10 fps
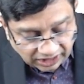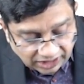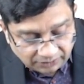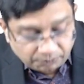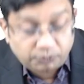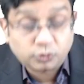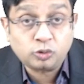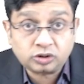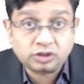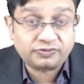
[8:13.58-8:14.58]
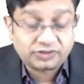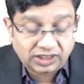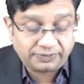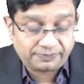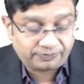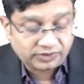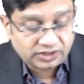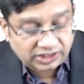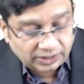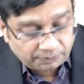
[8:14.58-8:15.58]
And both of them,
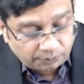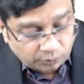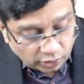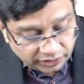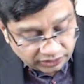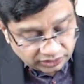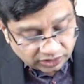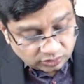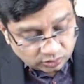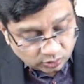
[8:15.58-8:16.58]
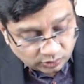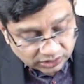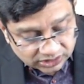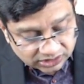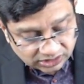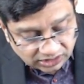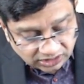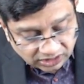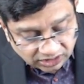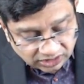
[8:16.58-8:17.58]
they are pointed towards
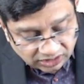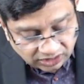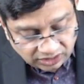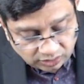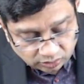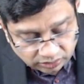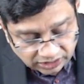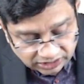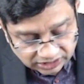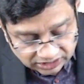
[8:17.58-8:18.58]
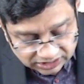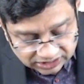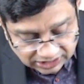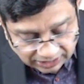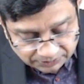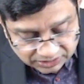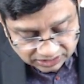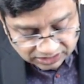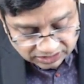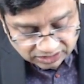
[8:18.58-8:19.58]
the neonatal
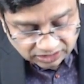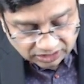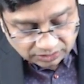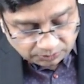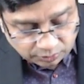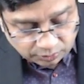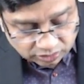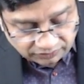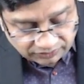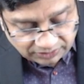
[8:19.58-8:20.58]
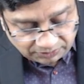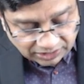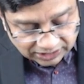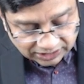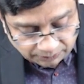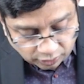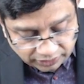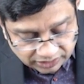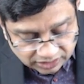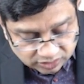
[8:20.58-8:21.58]
sepsis. Both of them, they are the
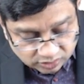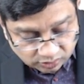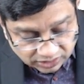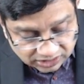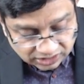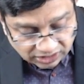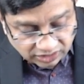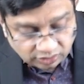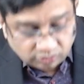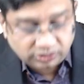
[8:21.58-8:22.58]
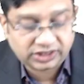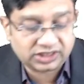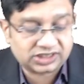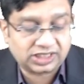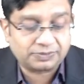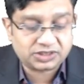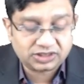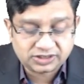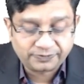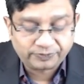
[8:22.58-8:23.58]
pointers towards the neonatal sepsis,